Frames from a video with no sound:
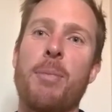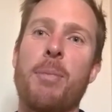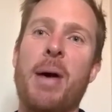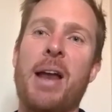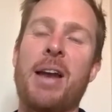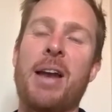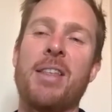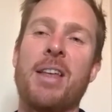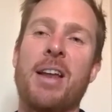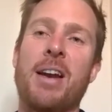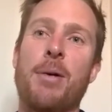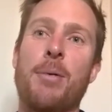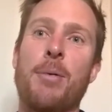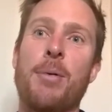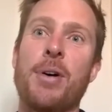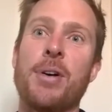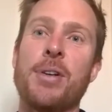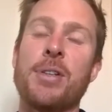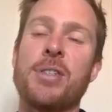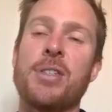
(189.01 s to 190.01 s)
batter than I
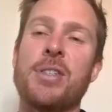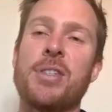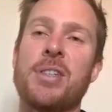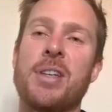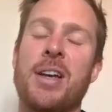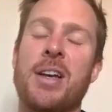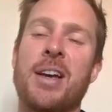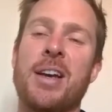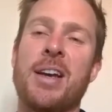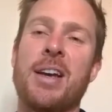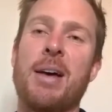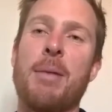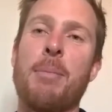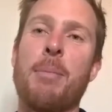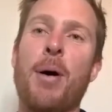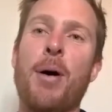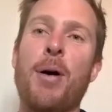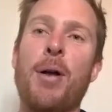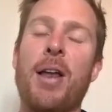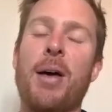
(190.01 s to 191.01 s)
was a
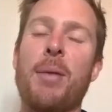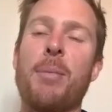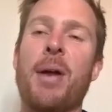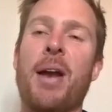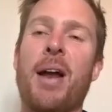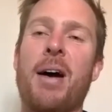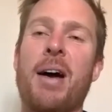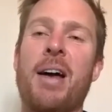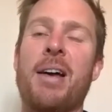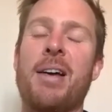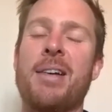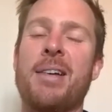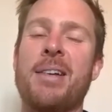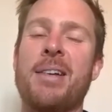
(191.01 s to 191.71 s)
bowler, but I